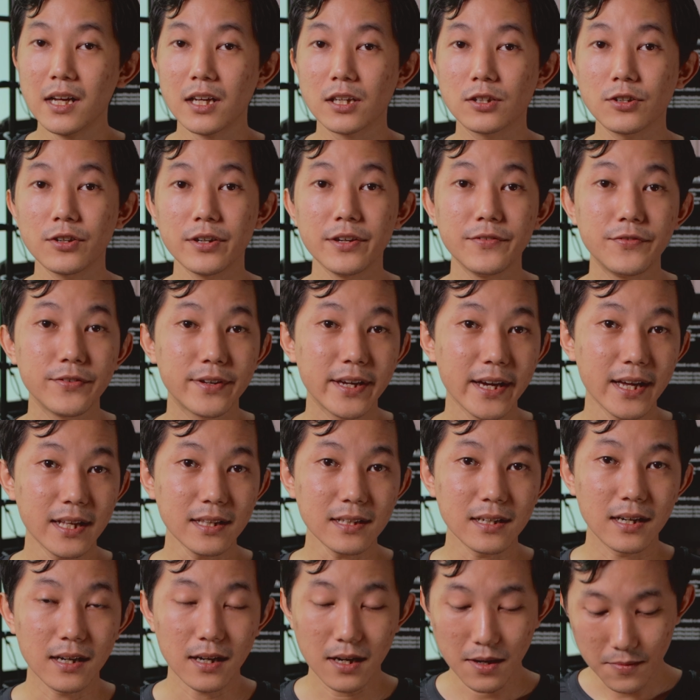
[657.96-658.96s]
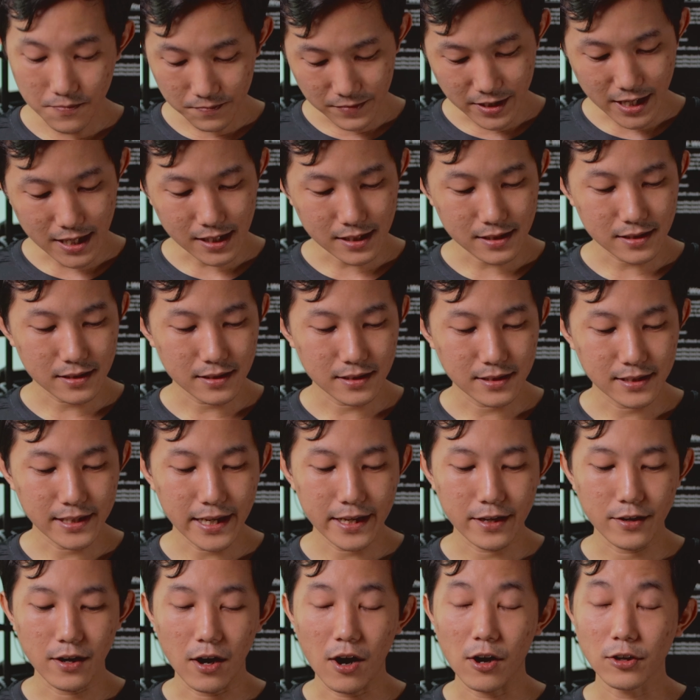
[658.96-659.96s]
So if you can, just
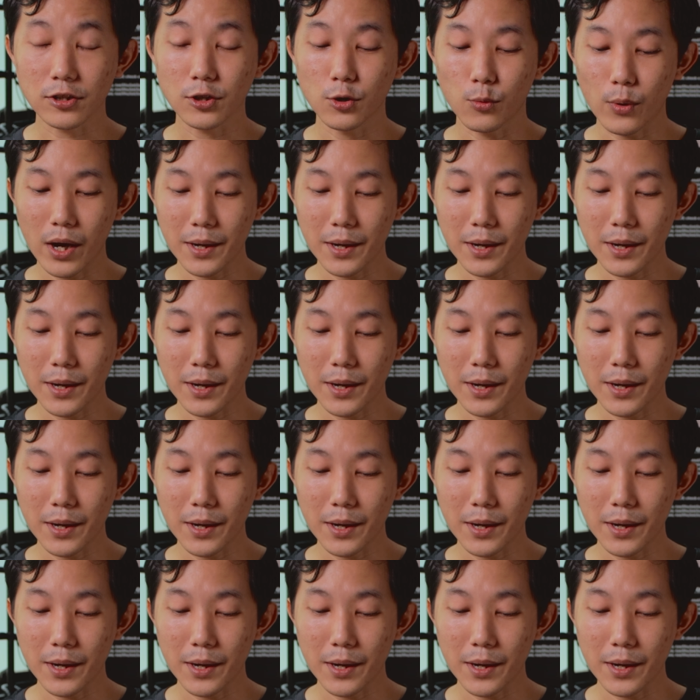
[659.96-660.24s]
set your auto